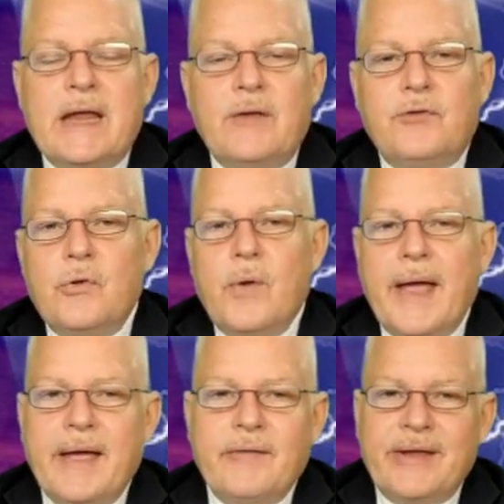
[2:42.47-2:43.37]
if you
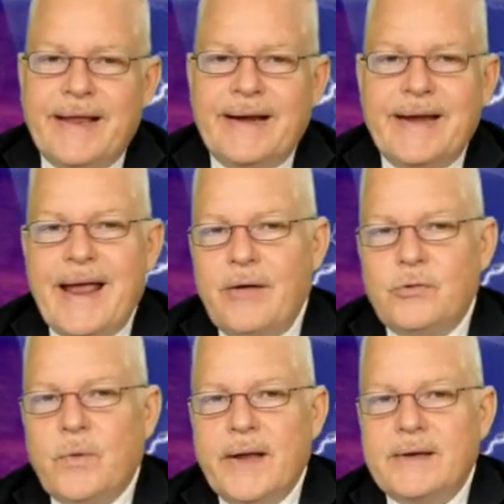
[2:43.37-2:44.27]
have any
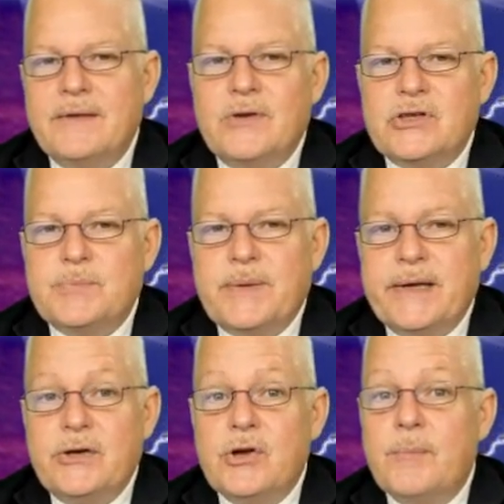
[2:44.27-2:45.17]
outdoor activities
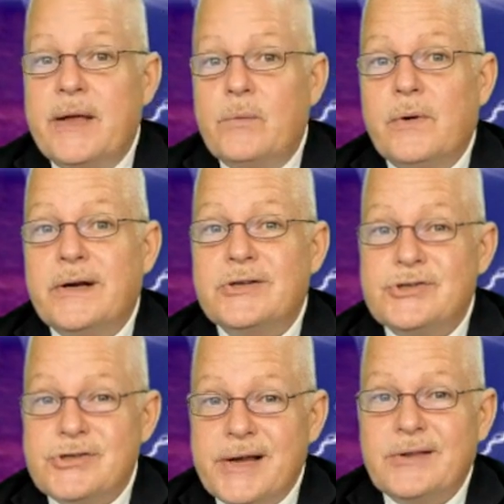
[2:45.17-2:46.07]
planned, you may want to
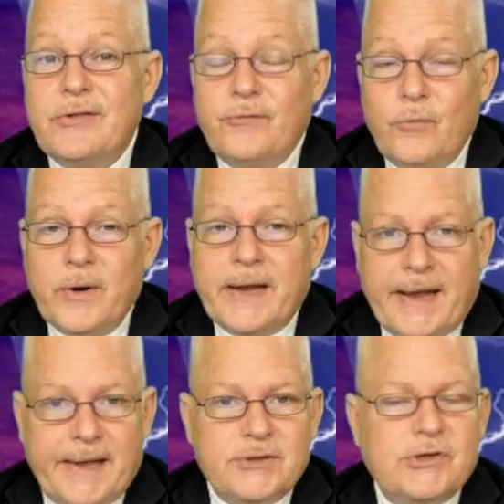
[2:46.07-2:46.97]
check the
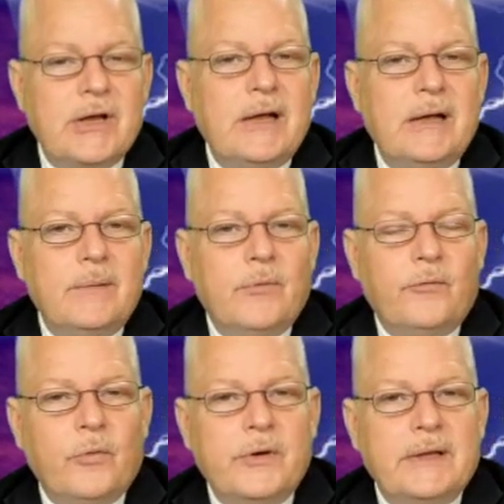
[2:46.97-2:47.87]
forecast
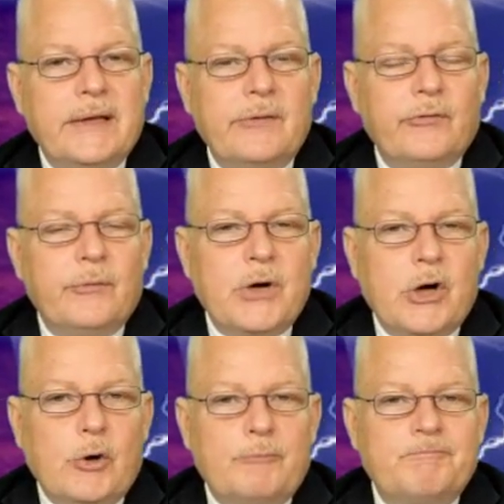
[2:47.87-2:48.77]
before you leave from
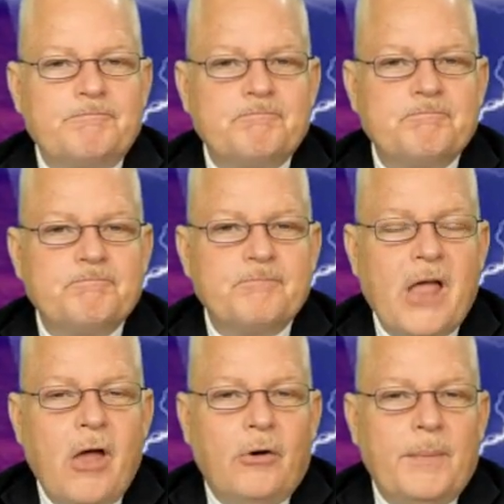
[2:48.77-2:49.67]
home.
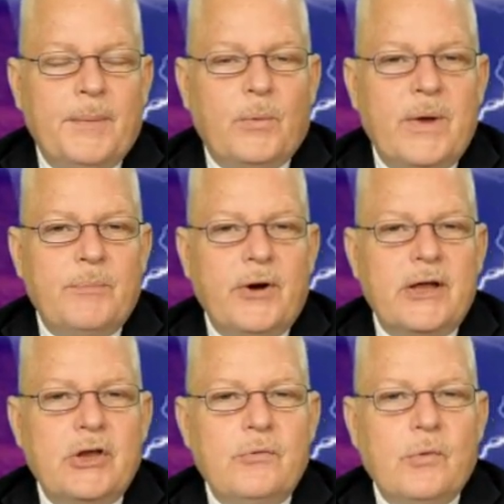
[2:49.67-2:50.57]
Remember, we
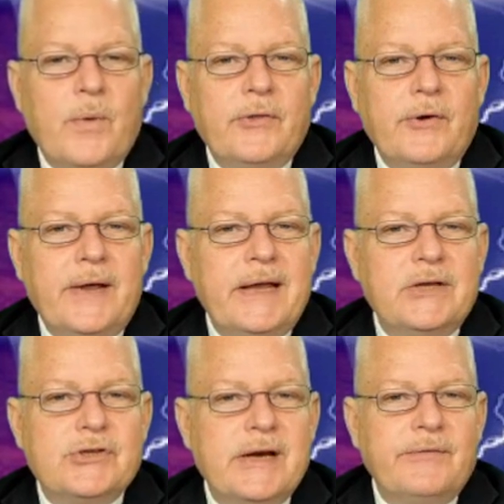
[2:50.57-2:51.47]
bring you the weather
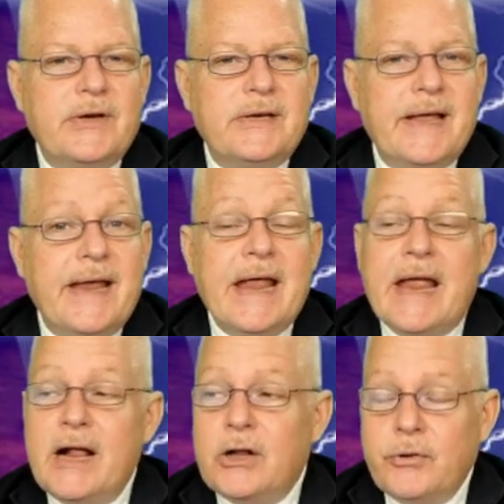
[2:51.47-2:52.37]
each and every day,
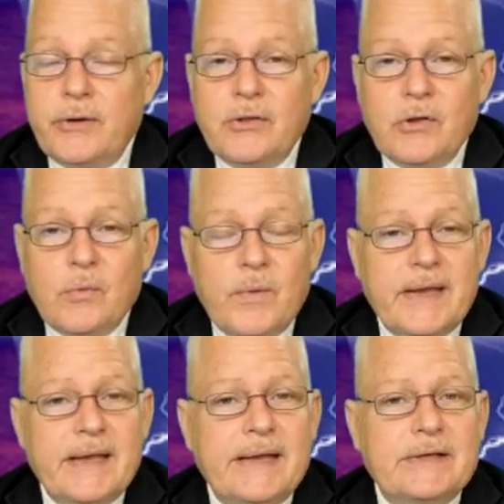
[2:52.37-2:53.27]
including the
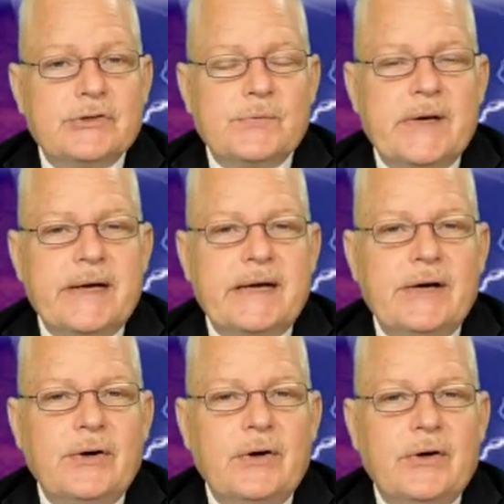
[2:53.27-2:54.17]
weekends, right
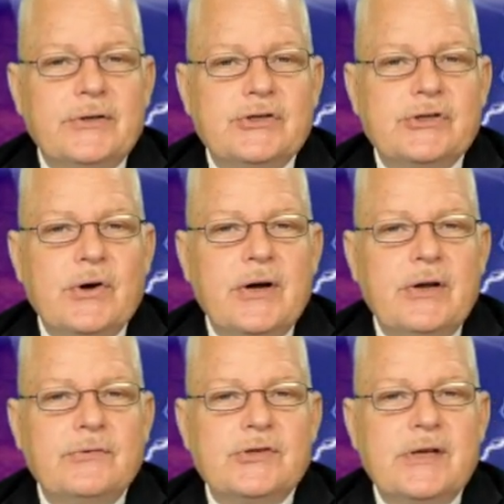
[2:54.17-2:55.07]
here on Star
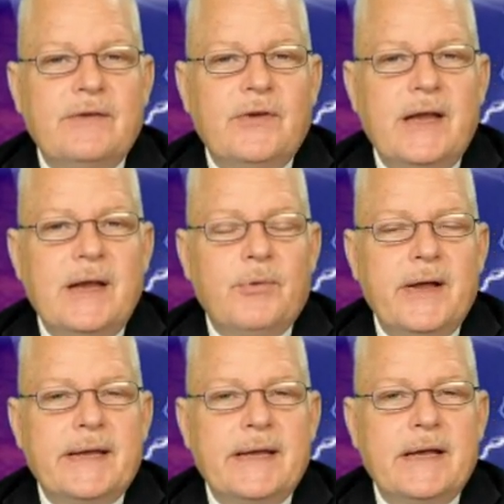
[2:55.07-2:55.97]
News TV,
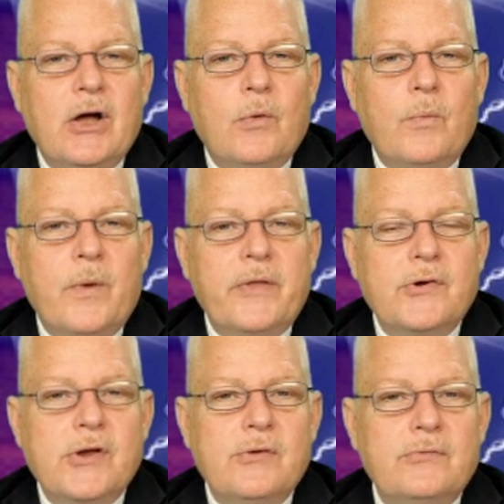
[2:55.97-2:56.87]
breaking weather
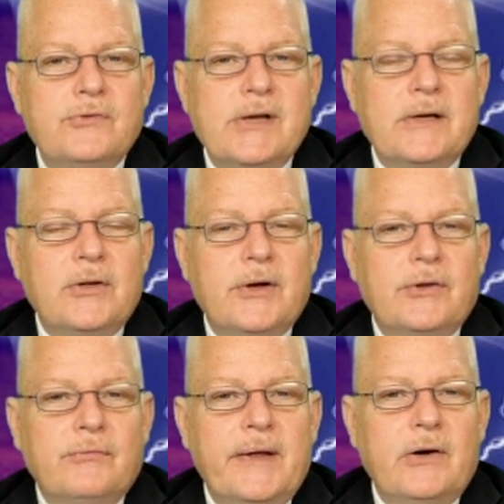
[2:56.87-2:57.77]
news and a look
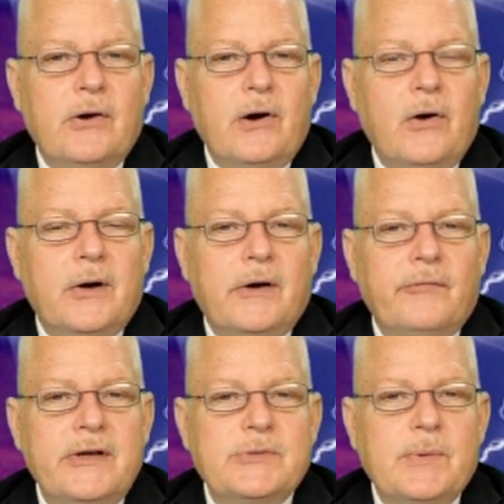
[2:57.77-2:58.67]
at the radar on our
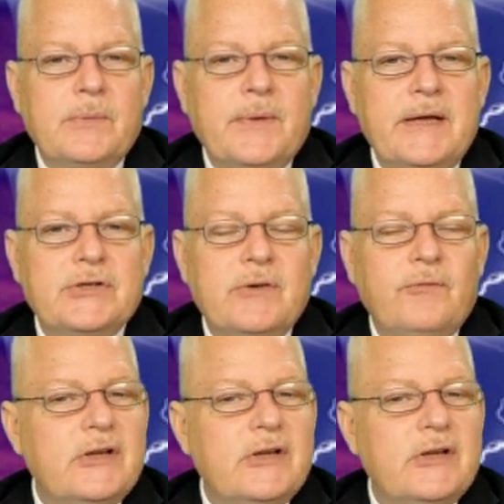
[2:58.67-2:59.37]
Facebook page at